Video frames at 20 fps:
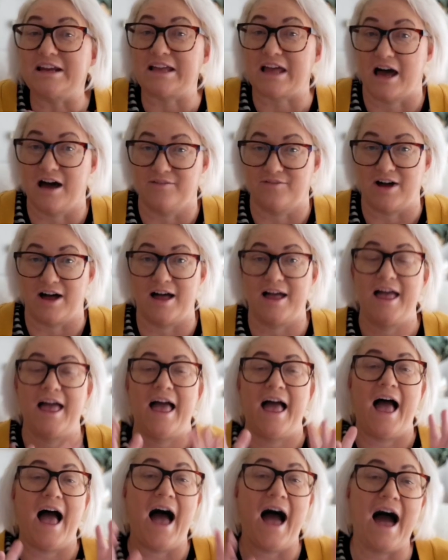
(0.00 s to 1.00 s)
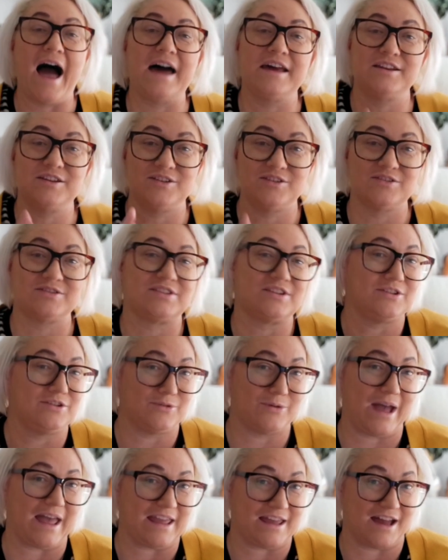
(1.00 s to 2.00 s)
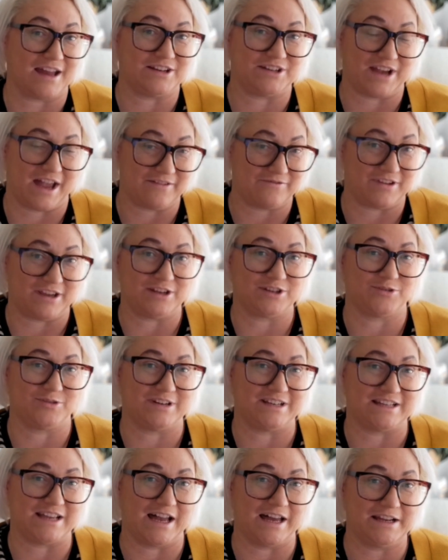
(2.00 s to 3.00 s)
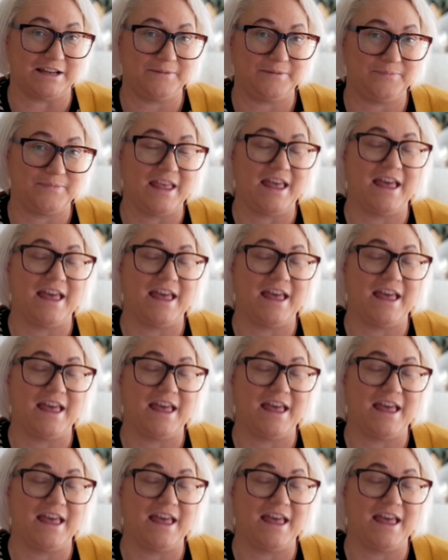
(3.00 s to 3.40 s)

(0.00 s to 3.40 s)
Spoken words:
to cover how to use the new AI chat feature in Tana,